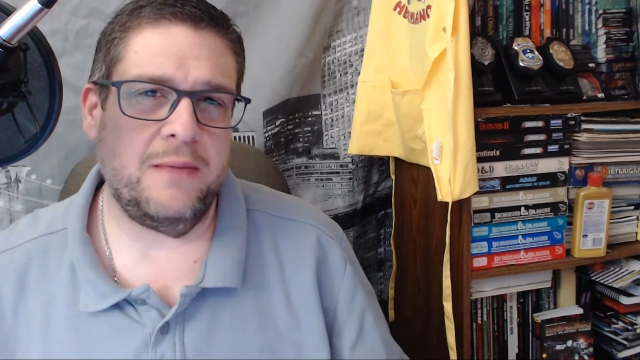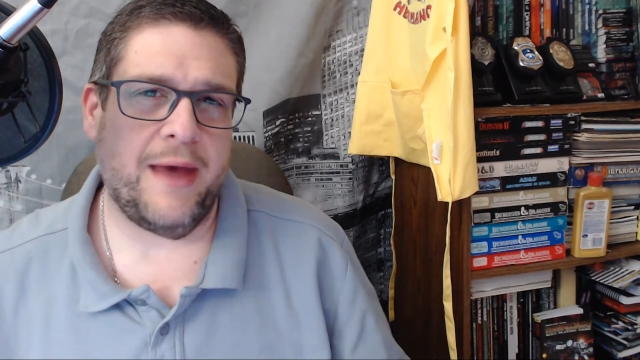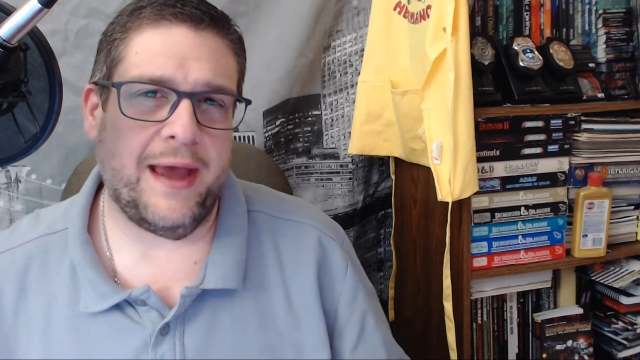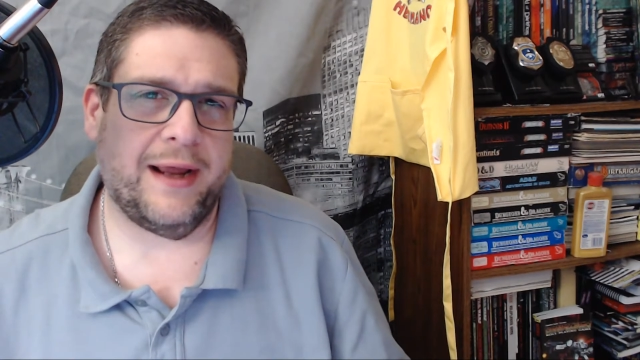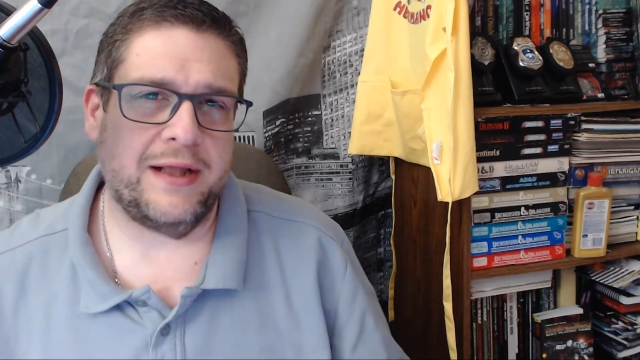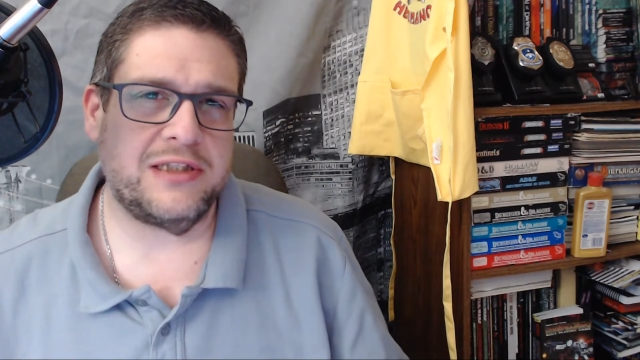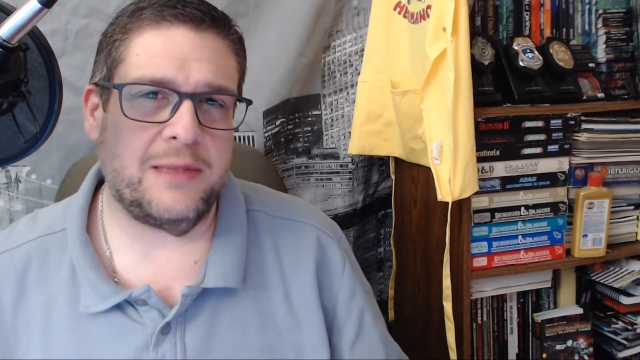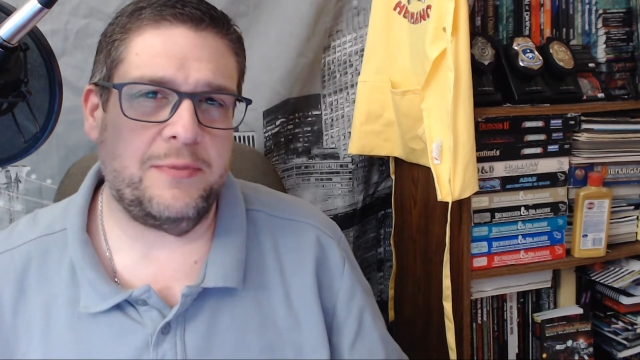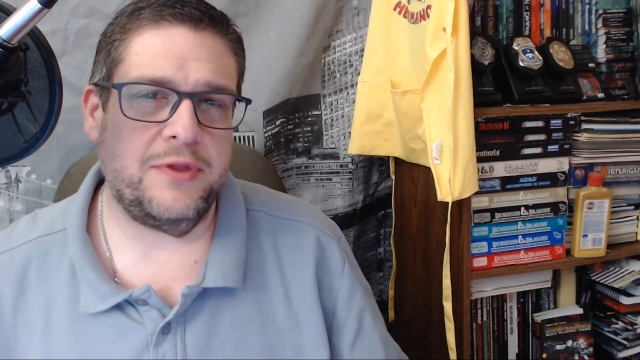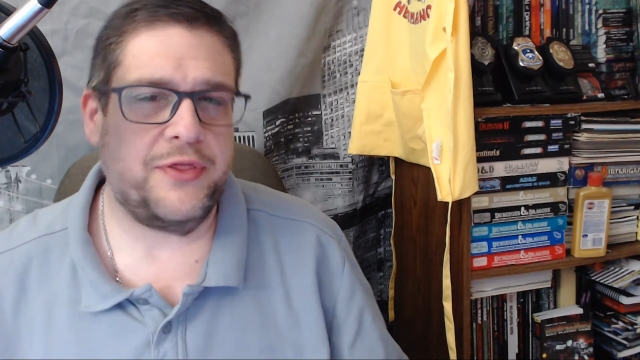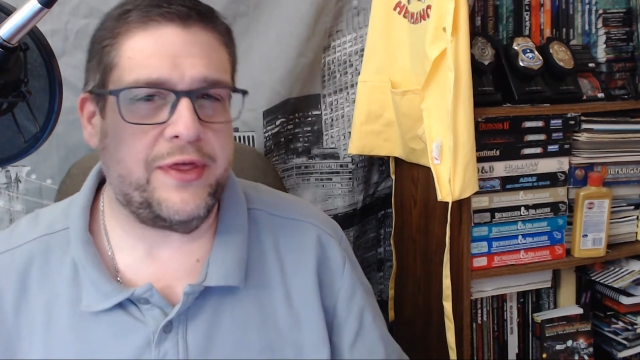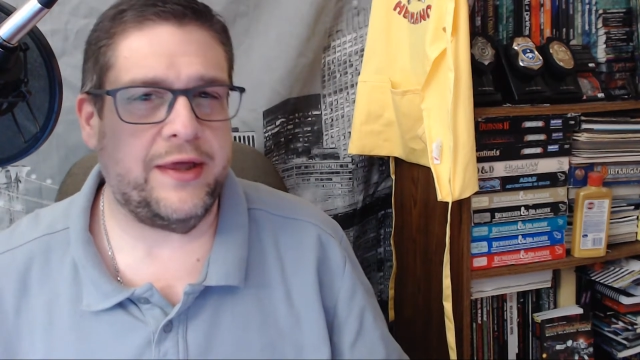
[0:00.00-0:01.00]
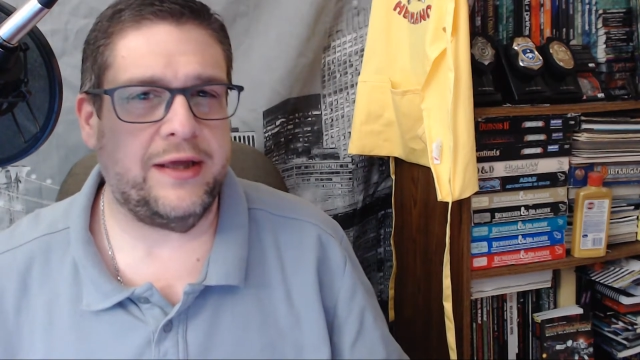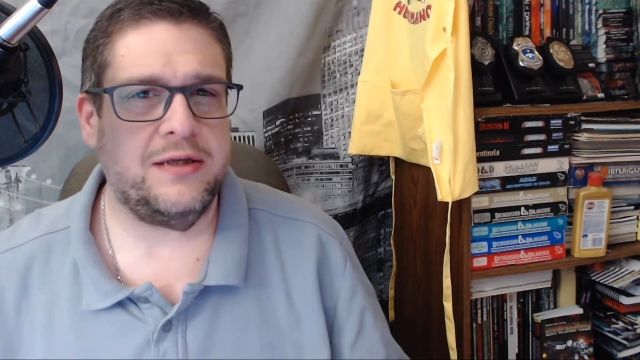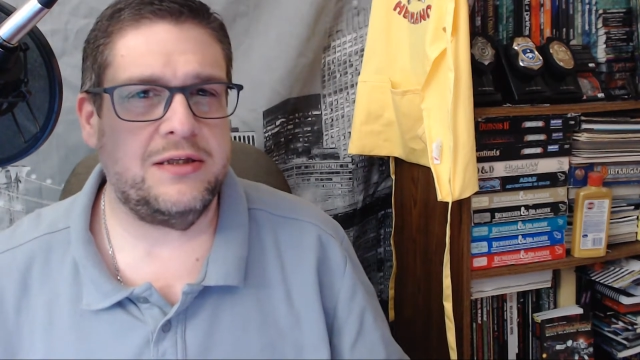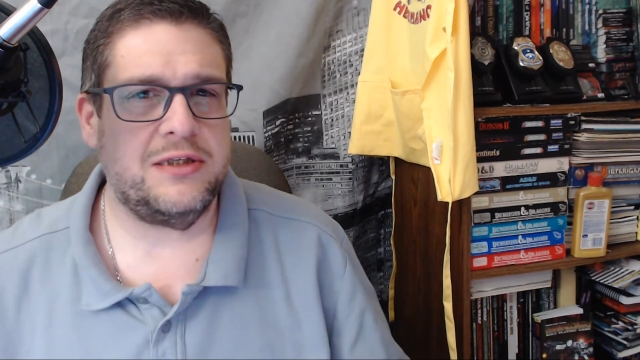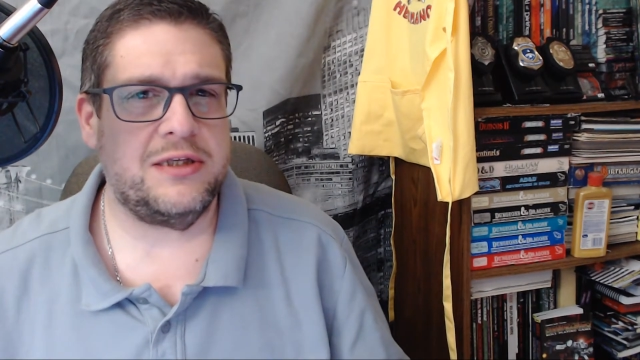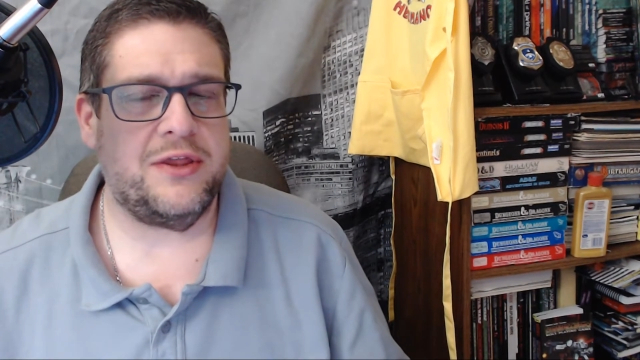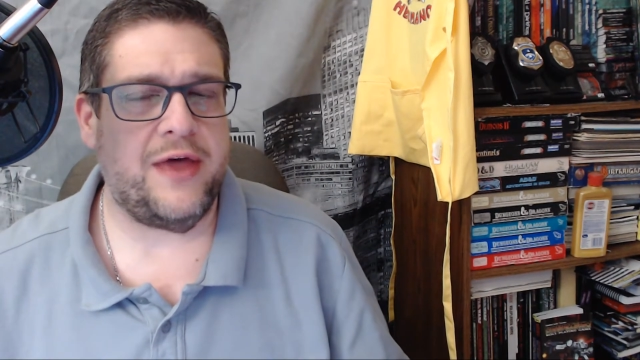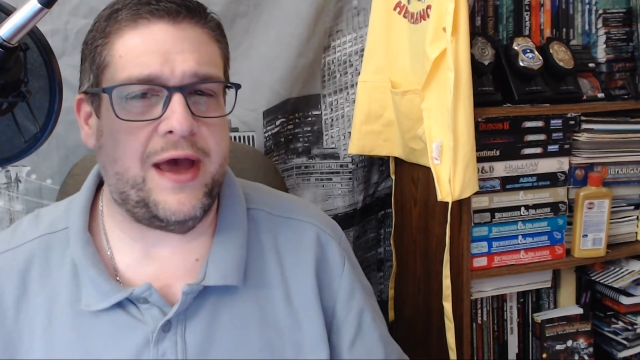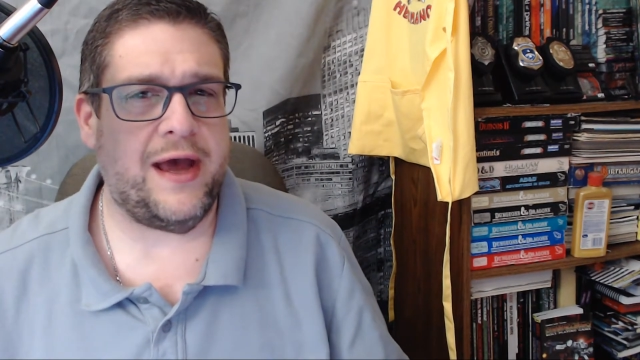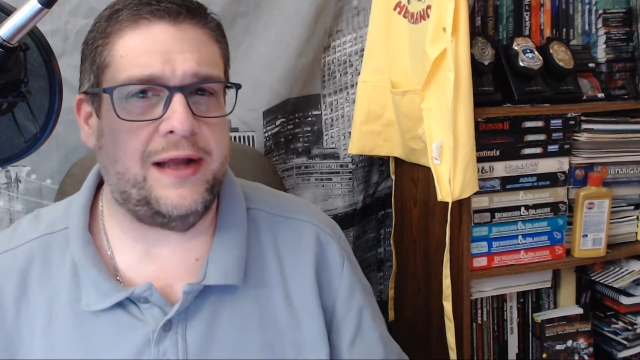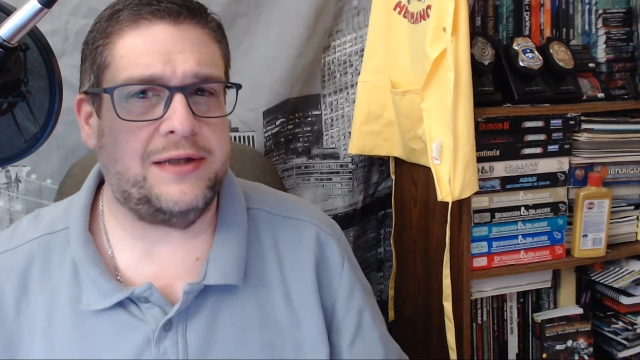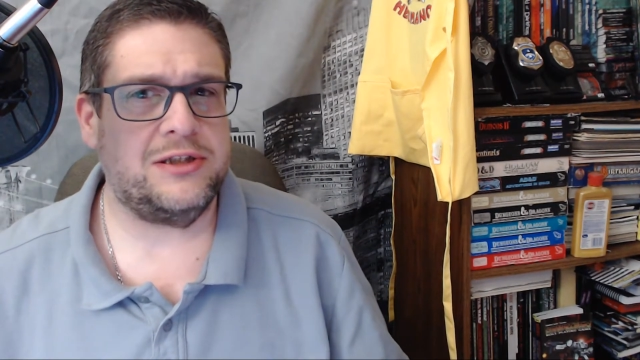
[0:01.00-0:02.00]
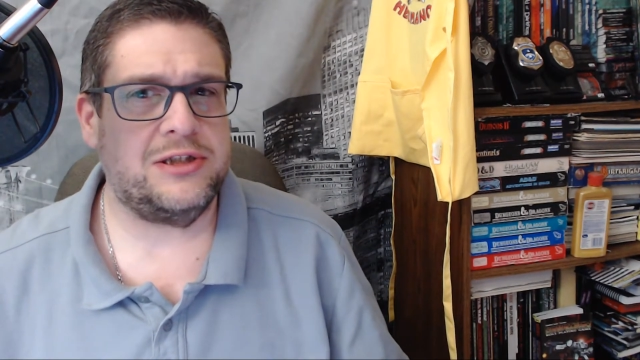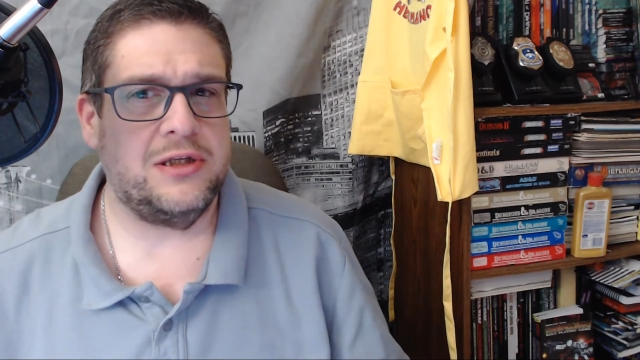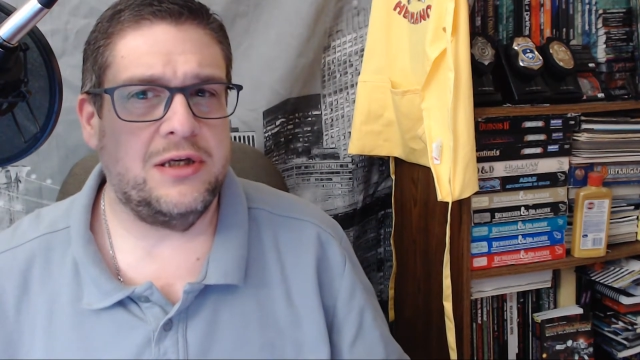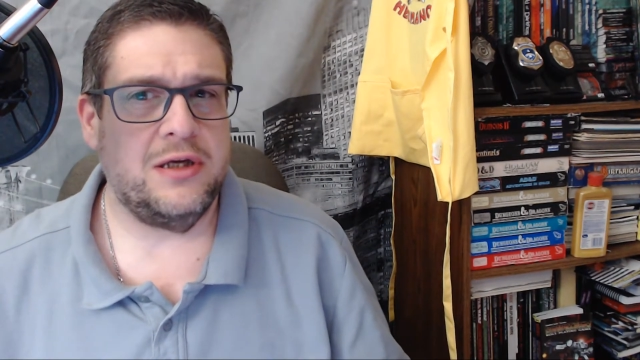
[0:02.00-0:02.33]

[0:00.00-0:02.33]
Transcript: back at some of the things that